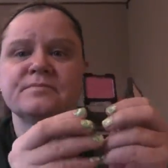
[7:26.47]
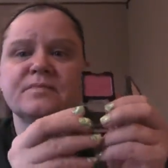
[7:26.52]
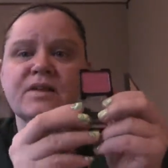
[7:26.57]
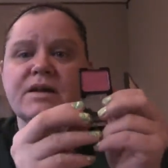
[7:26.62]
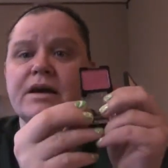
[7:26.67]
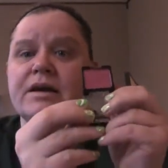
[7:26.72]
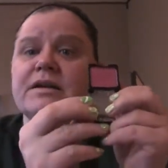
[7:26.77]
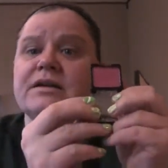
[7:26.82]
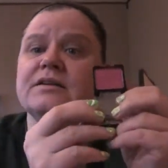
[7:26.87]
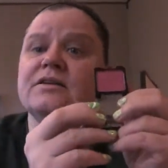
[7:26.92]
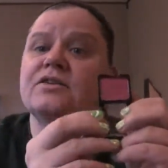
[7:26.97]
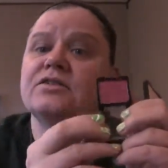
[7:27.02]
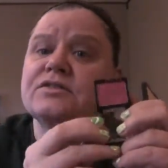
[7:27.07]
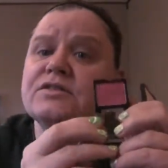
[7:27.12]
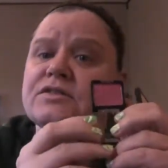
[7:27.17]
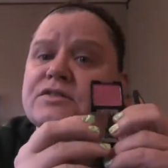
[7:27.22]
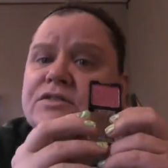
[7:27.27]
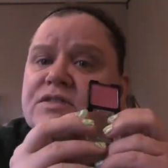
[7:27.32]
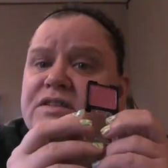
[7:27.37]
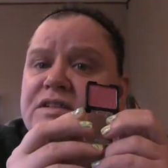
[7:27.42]
I can
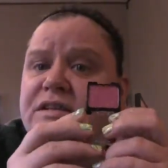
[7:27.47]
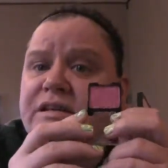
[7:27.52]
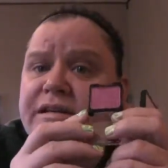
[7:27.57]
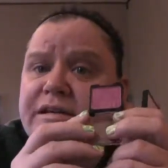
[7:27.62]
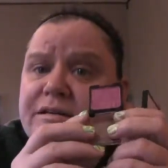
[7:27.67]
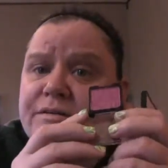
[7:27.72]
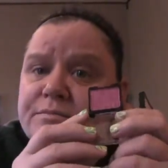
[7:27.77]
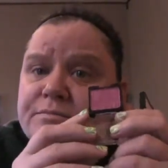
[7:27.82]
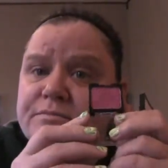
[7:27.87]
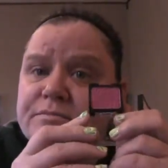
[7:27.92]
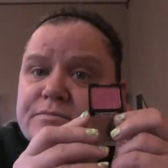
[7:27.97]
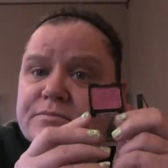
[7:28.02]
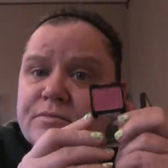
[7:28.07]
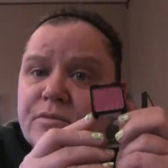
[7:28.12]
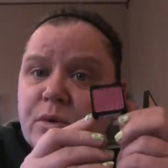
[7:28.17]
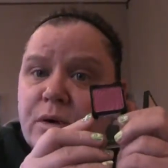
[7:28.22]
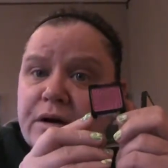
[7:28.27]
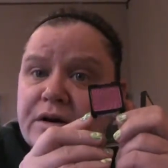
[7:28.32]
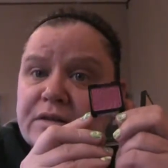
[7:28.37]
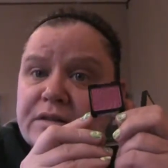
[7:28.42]
also see
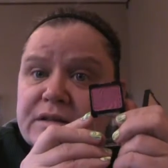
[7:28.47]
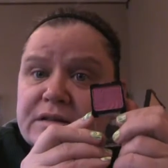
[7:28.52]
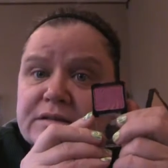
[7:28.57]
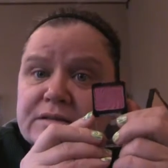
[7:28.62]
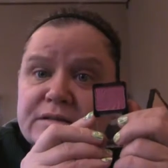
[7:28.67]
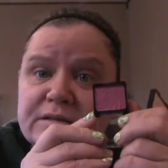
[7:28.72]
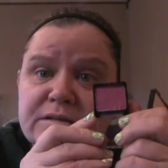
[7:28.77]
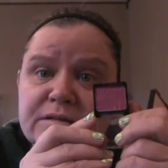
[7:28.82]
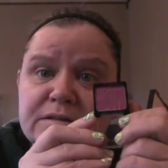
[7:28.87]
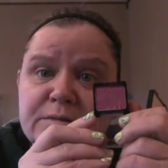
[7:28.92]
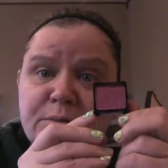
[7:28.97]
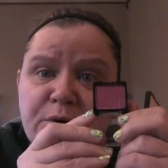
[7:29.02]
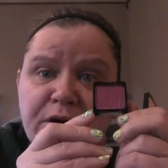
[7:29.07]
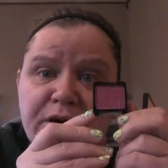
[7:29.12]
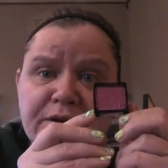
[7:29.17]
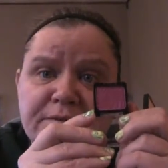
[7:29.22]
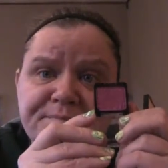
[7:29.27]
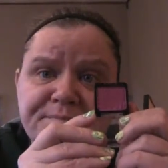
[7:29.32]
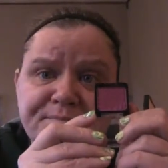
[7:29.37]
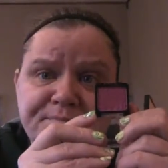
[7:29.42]
wearing this in the
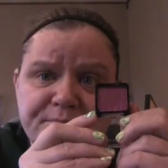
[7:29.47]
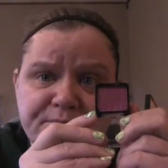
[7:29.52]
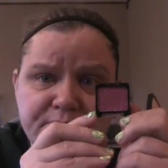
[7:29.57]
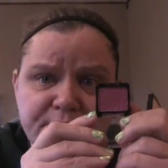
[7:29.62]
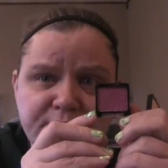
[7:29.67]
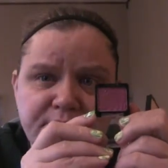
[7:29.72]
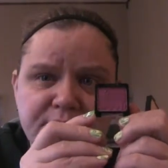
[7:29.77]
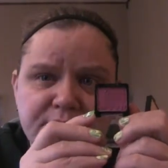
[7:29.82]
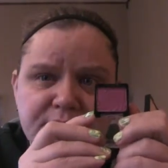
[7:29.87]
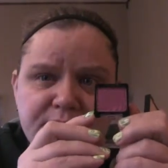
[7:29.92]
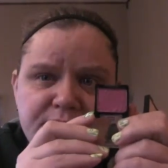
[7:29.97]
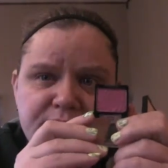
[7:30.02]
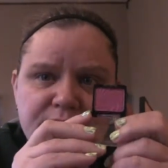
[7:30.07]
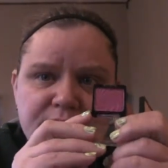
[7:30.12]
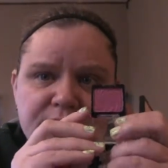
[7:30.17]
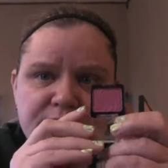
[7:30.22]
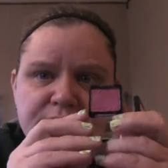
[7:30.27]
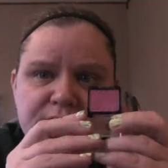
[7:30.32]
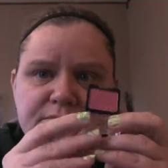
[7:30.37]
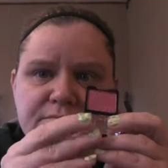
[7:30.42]
spring
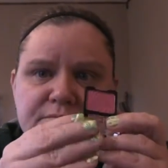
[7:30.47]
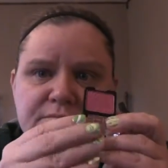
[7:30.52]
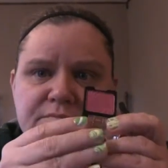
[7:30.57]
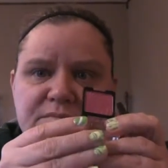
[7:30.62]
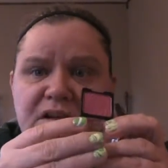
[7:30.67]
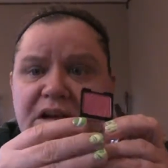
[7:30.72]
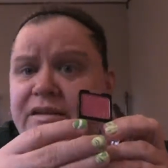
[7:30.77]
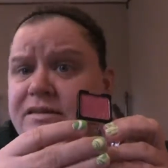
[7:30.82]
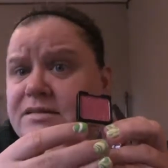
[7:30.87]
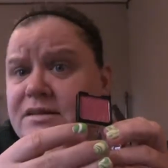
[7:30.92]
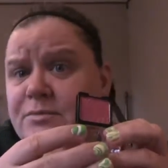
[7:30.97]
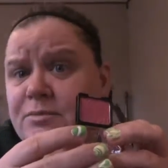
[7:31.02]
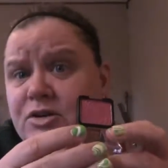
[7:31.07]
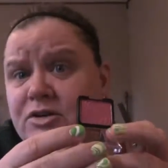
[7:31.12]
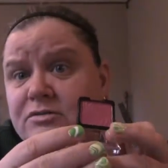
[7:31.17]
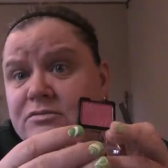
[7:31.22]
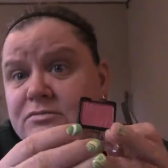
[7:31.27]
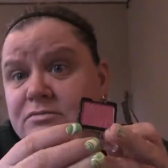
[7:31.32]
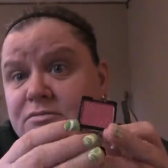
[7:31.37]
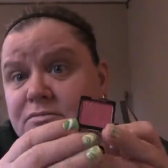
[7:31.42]
and summer.
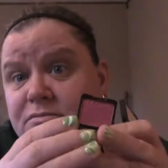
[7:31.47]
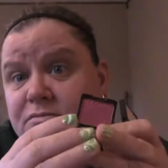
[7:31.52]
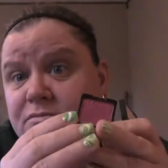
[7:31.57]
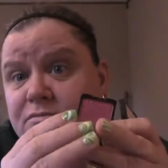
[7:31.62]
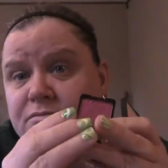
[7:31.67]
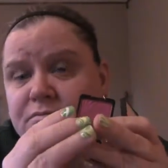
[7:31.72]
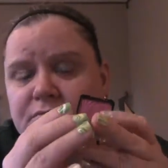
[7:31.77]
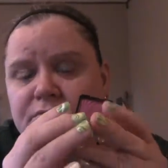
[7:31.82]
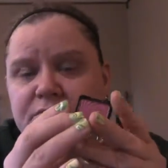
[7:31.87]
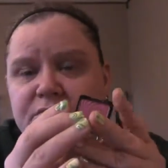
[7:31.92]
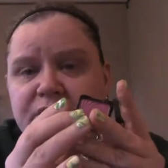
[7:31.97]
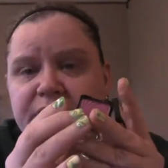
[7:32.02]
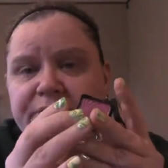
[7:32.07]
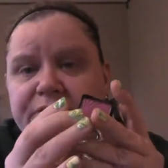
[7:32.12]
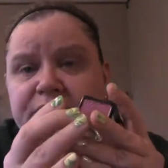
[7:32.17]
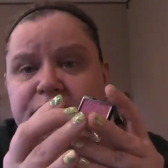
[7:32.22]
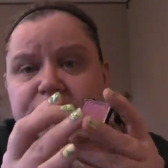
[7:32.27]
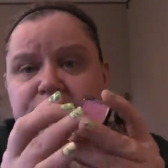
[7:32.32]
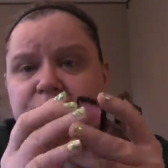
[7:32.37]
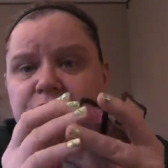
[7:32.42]
I
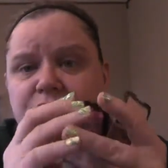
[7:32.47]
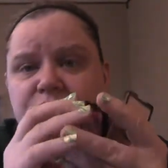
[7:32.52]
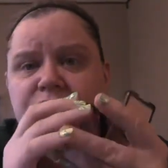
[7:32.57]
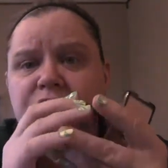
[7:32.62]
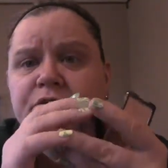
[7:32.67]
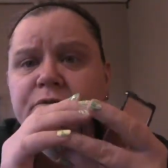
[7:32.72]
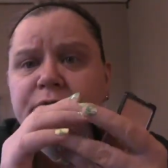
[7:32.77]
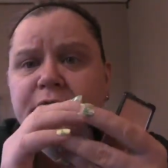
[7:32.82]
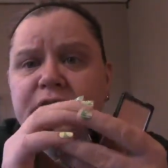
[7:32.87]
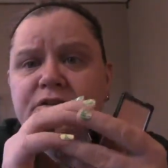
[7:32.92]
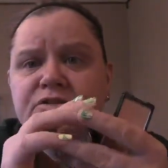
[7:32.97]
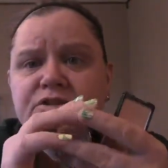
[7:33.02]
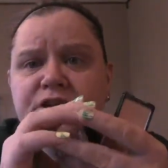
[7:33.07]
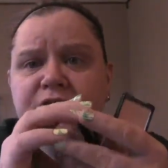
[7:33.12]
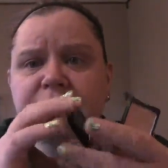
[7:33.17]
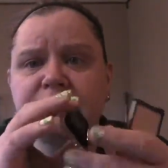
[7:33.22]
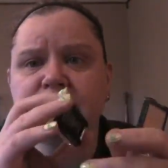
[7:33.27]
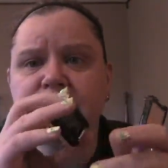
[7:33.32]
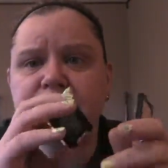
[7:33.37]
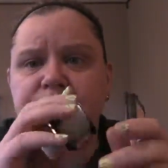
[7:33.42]
mean, year-round
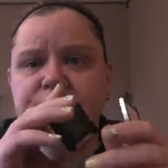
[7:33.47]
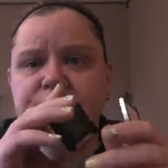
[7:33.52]
shadow.